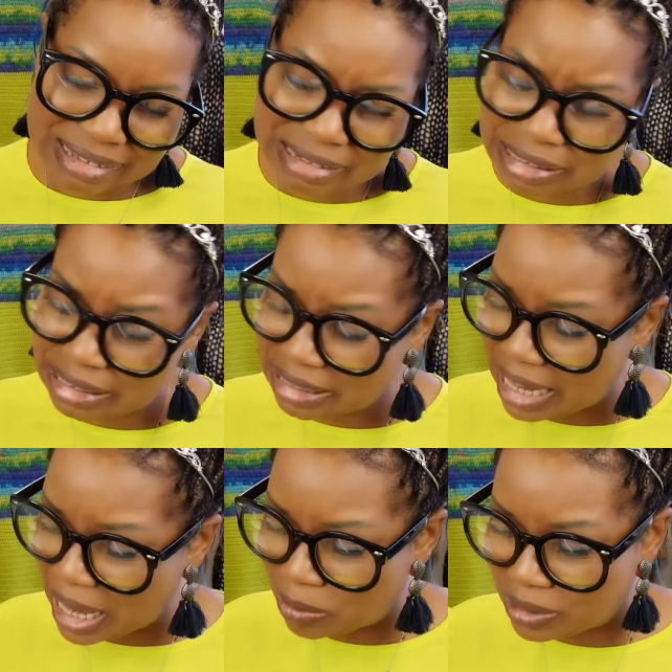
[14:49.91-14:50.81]
It just
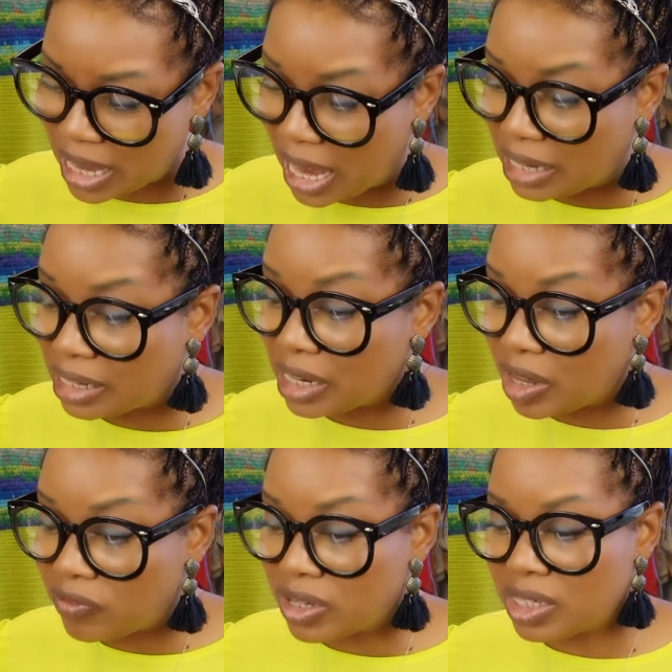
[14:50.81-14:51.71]
slaps. I
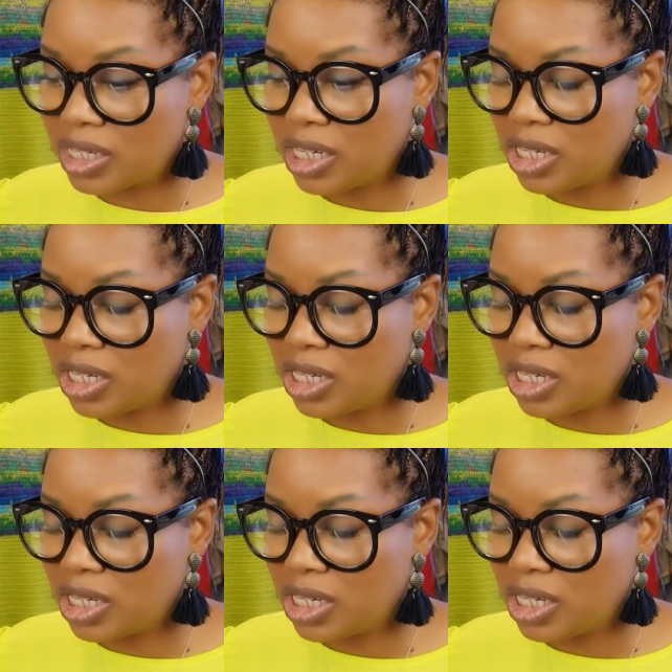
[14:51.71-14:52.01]
love it